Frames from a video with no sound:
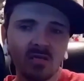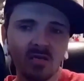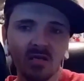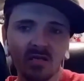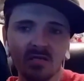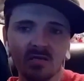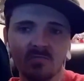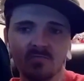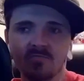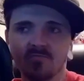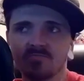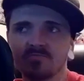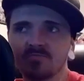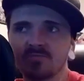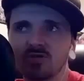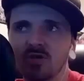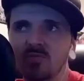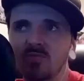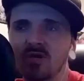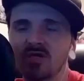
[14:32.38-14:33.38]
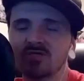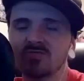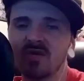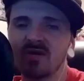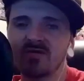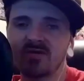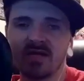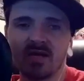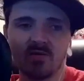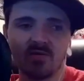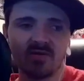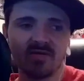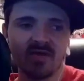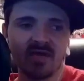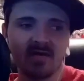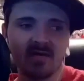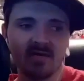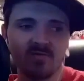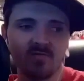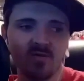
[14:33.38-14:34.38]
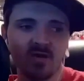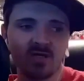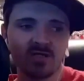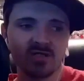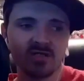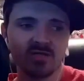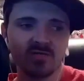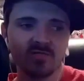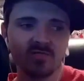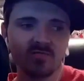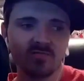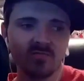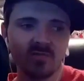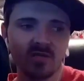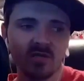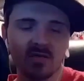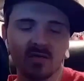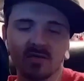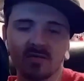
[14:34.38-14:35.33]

So I watched about an hour of that and watched him,